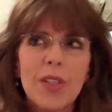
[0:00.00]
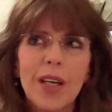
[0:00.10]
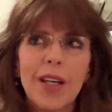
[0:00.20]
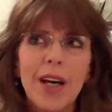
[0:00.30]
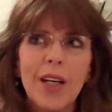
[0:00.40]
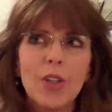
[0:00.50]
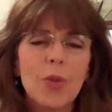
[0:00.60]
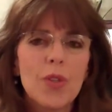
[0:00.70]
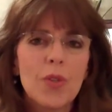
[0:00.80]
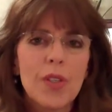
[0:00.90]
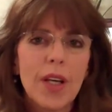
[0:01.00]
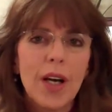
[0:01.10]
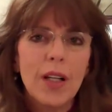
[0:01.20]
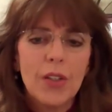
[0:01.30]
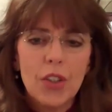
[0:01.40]
psychiatrist or
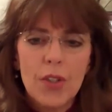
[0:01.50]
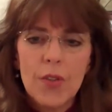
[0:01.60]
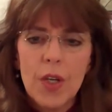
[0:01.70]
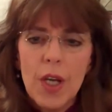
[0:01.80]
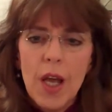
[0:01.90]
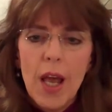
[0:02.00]
psychologist.